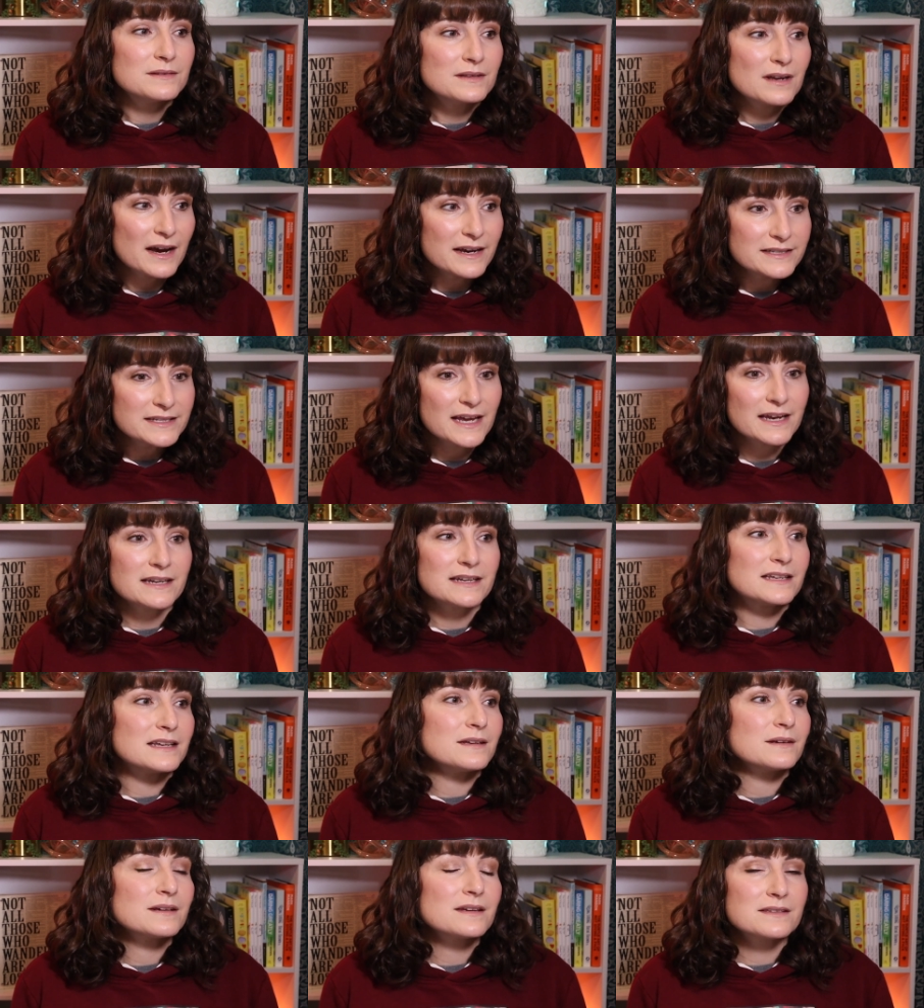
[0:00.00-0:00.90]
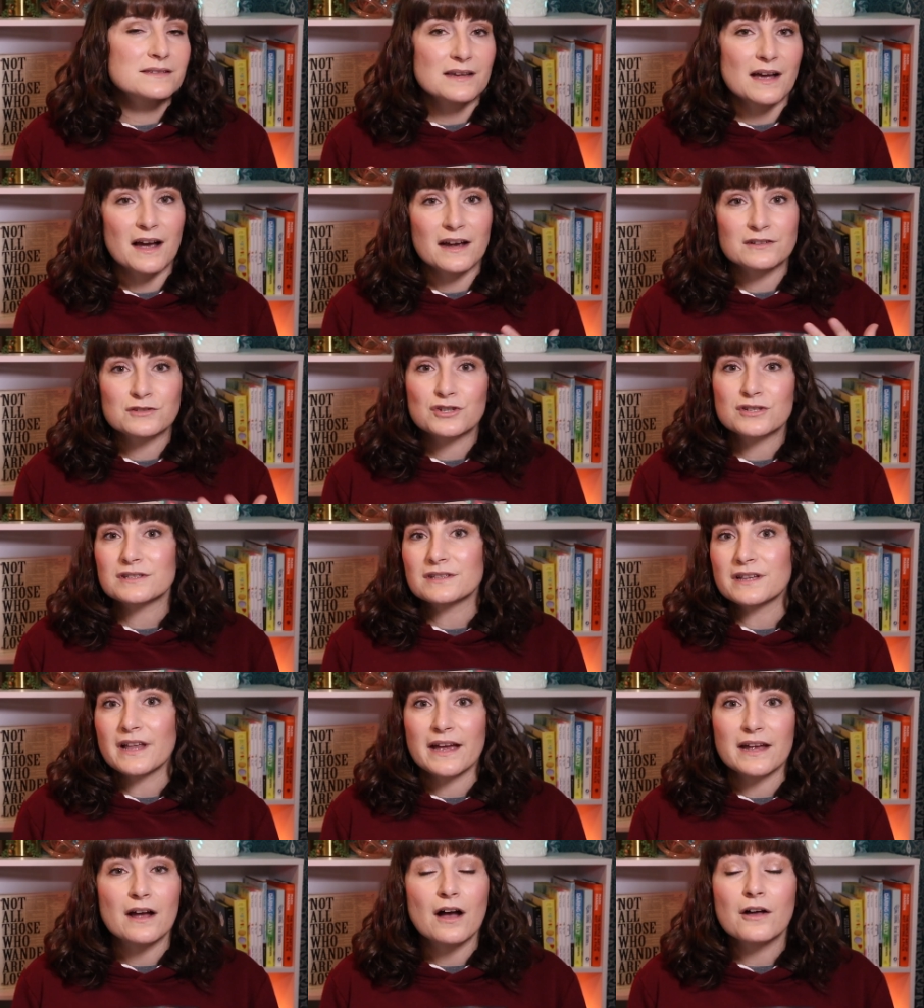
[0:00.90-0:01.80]
identity because I just
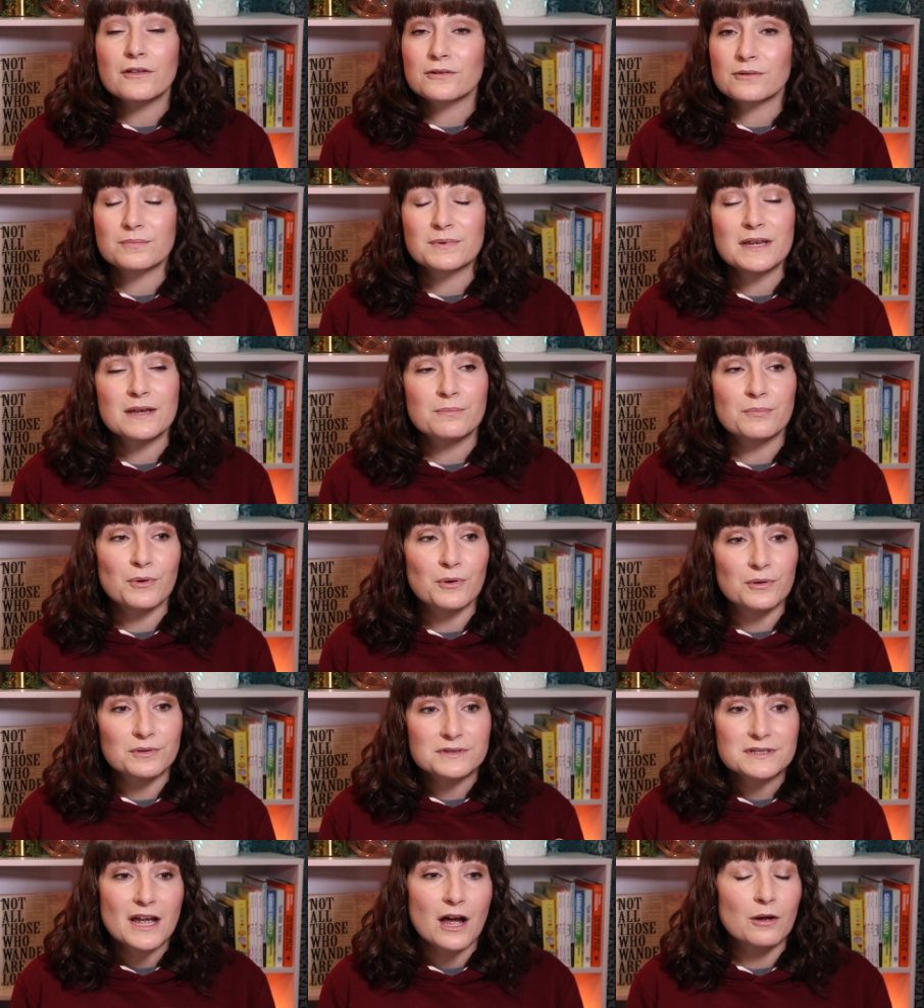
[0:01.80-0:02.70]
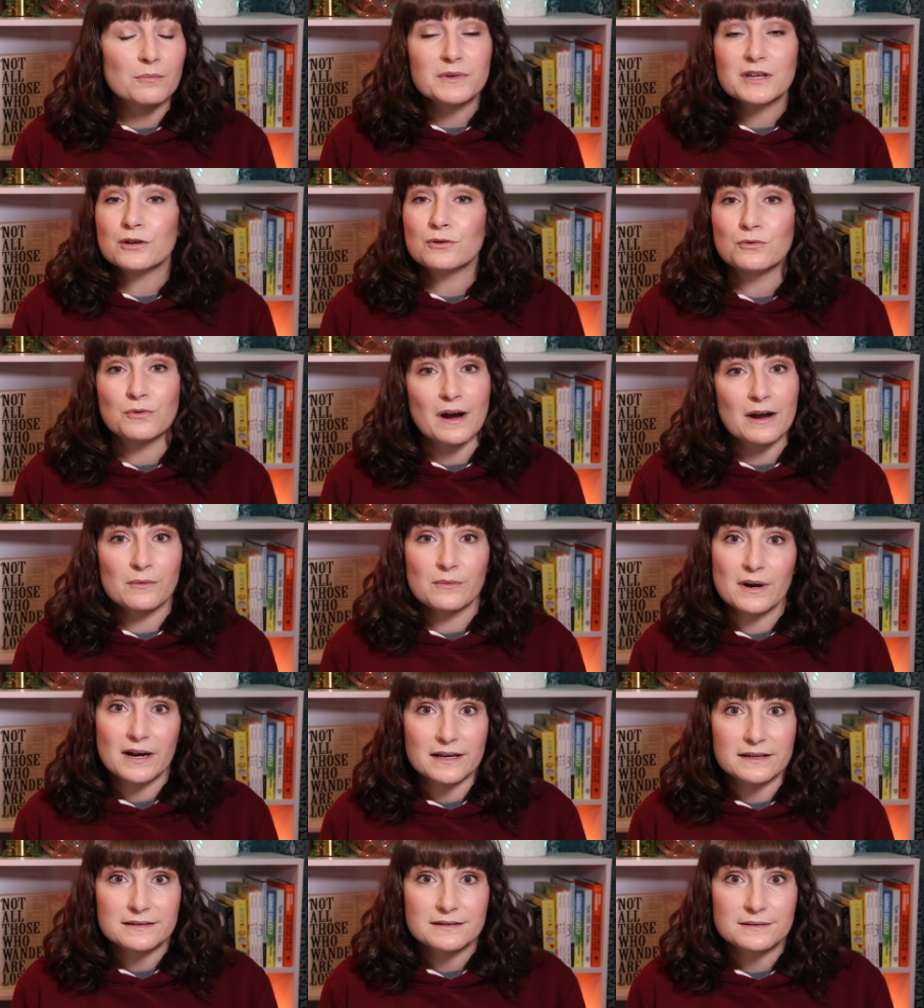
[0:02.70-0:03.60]
let other people tell me who I
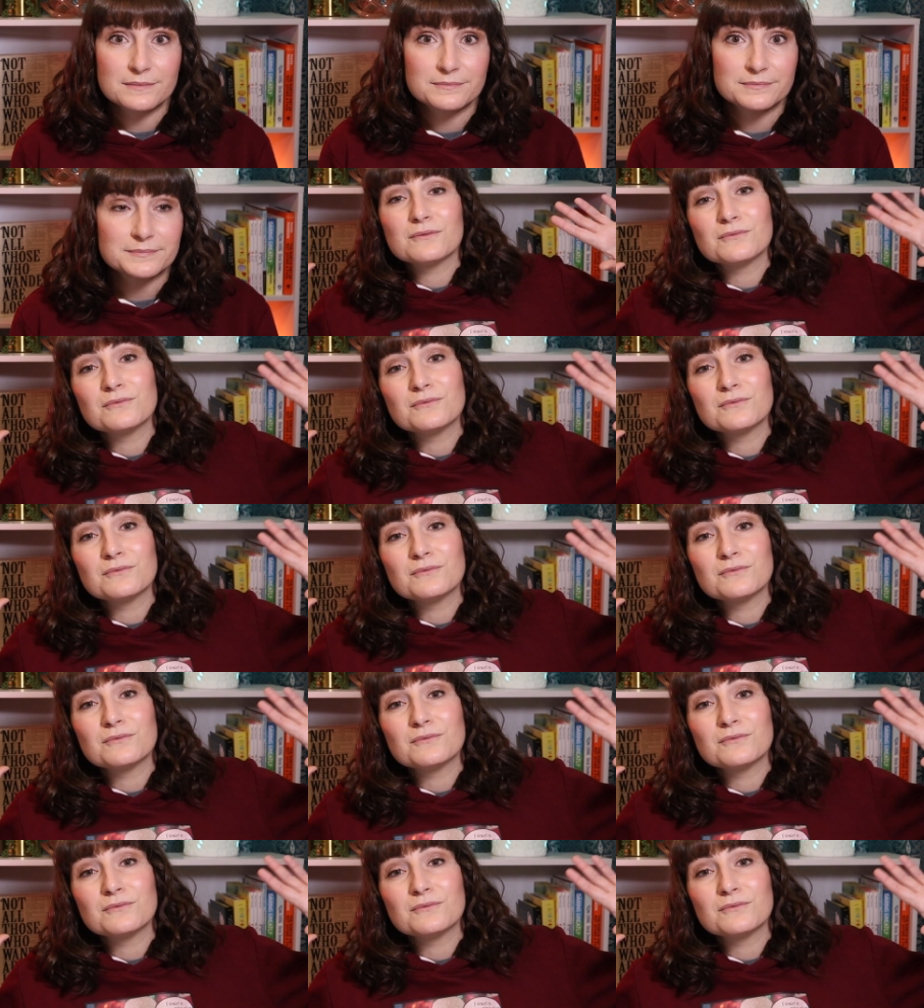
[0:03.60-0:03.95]
was.